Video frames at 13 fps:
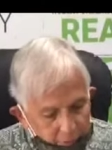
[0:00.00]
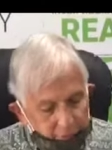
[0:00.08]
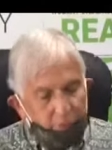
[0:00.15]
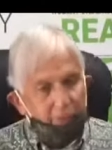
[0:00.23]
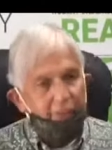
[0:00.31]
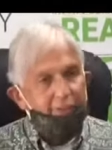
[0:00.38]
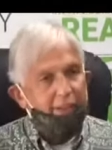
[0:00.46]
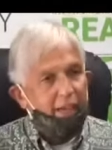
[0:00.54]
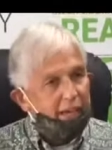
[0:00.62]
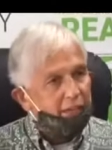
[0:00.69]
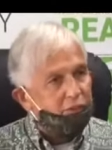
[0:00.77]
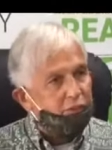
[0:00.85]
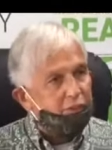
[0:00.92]
for his
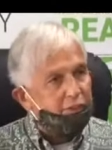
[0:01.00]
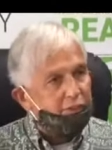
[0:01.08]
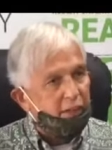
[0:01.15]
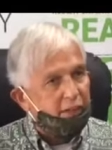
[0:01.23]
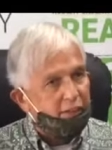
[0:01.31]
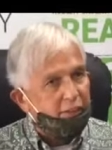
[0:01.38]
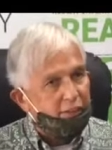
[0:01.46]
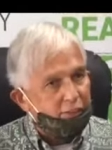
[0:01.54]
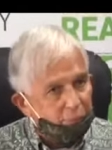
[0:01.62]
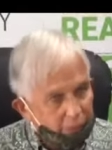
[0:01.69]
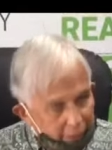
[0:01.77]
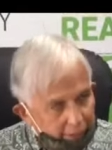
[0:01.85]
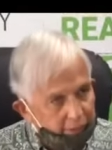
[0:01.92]
actions and his
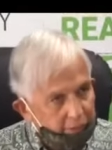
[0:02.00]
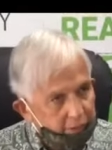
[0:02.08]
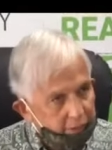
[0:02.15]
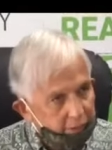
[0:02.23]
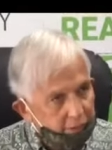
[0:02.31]
record.